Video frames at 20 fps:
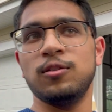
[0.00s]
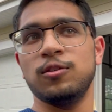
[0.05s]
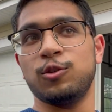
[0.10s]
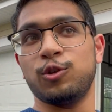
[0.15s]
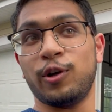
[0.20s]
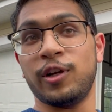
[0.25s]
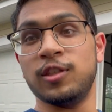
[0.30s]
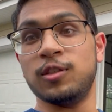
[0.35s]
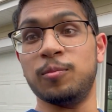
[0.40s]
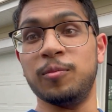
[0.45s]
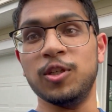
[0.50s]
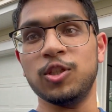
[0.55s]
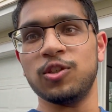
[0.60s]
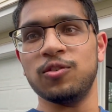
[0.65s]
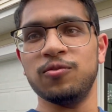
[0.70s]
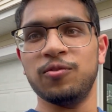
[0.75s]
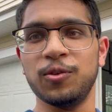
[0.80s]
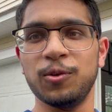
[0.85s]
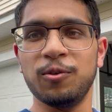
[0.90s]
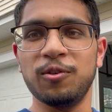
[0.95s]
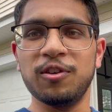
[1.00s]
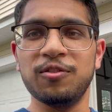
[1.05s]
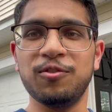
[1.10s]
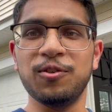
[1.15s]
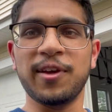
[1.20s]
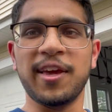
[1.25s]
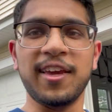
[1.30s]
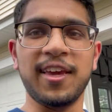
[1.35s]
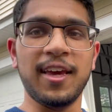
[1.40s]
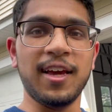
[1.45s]
transmission fluid if
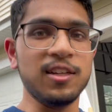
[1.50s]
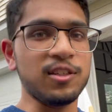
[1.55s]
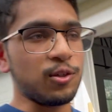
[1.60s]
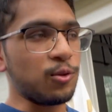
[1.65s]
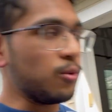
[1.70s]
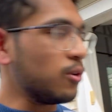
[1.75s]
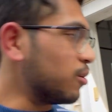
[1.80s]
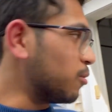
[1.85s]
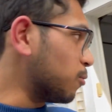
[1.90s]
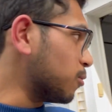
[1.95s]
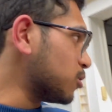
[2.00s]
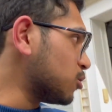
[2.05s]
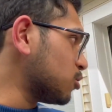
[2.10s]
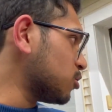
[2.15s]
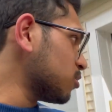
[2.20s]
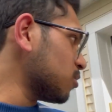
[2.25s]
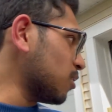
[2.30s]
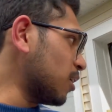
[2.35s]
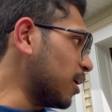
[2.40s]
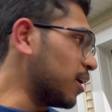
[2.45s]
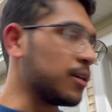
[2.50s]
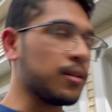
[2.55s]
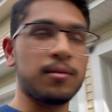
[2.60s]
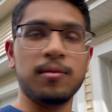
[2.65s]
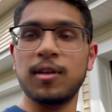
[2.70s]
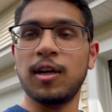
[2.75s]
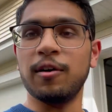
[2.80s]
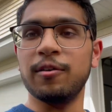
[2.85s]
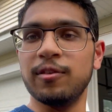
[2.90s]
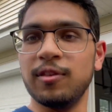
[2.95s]
you can get to it, which I
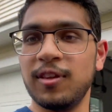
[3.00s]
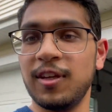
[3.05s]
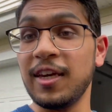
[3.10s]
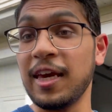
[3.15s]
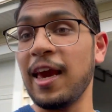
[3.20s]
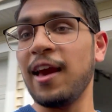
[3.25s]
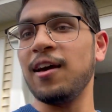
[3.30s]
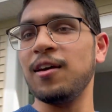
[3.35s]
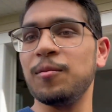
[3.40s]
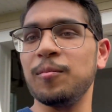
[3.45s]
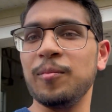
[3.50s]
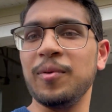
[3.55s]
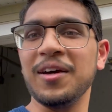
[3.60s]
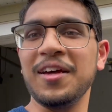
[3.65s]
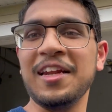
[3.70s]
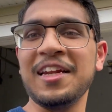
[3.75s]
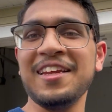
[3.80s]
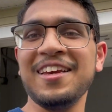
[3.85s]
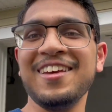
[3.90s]
currently can't. But